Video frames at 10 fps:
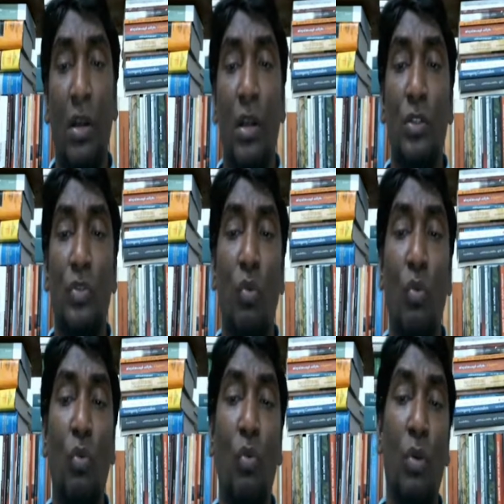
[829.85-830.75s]

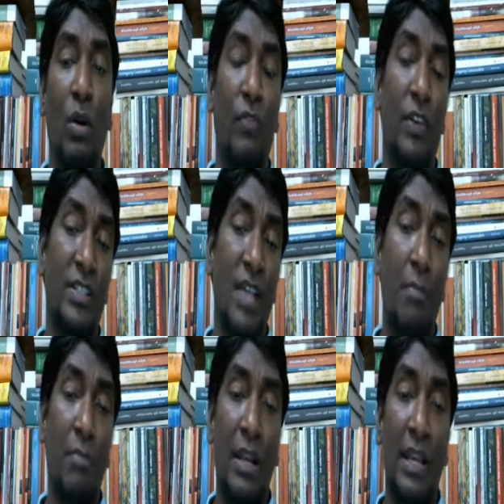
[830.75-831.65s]
So, uh, for
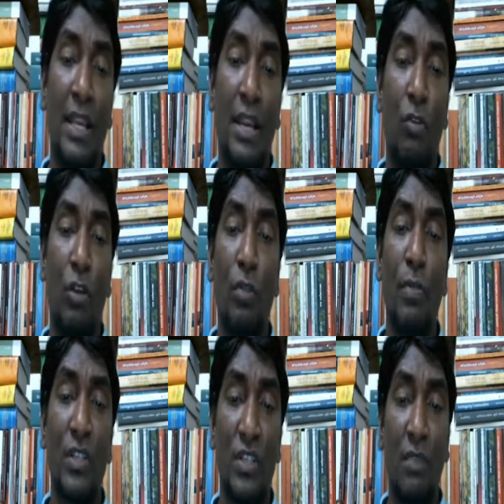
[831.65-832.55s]
example, in an
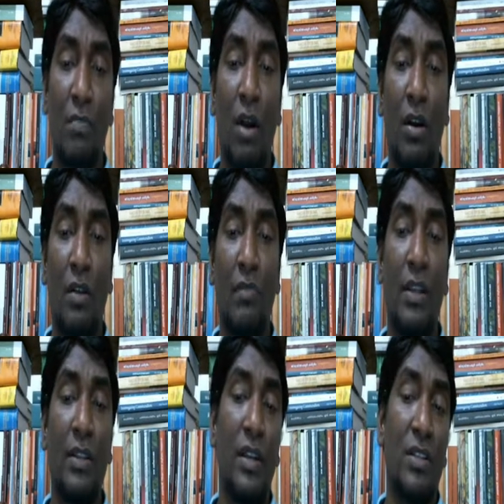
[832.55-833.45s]
oligopolistic market where
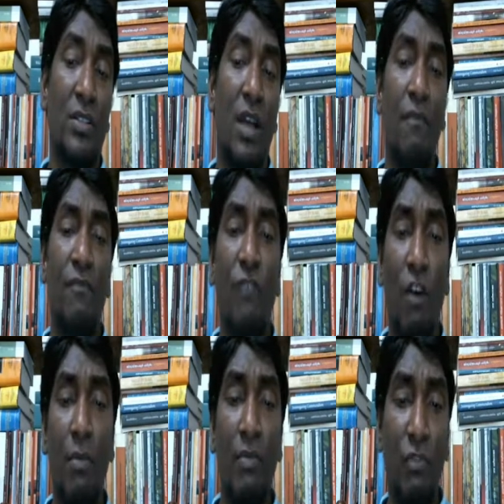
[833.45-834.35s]
there is some
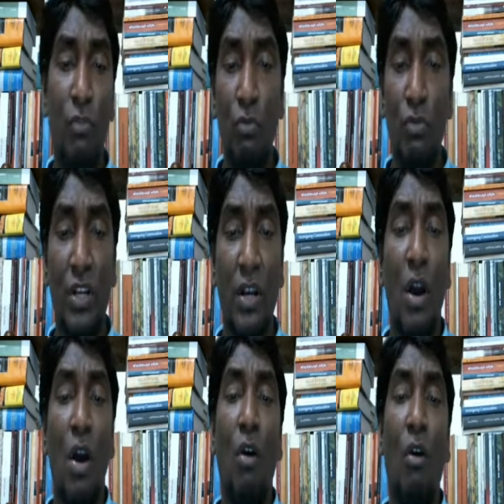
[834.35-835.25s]
form of collusion
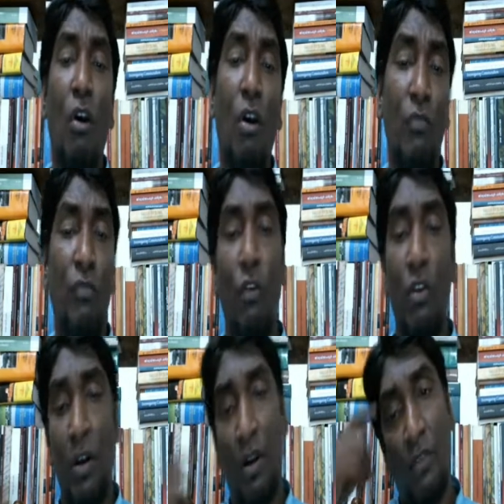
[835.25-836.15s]
or
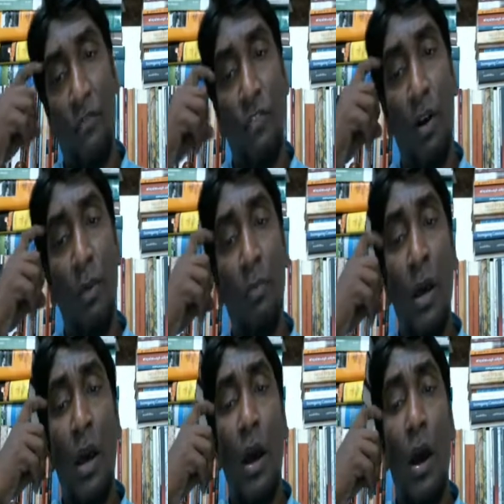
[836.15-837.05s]
for firm
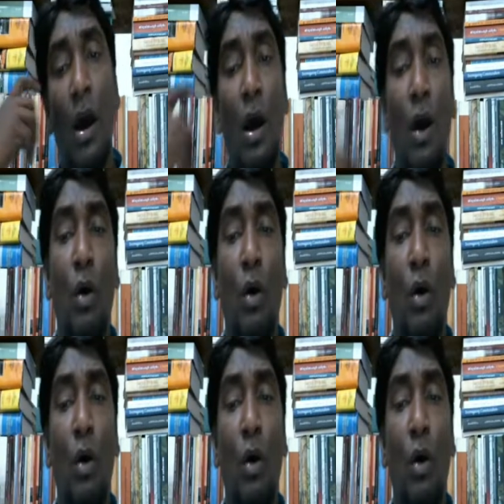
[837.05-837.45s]
uh,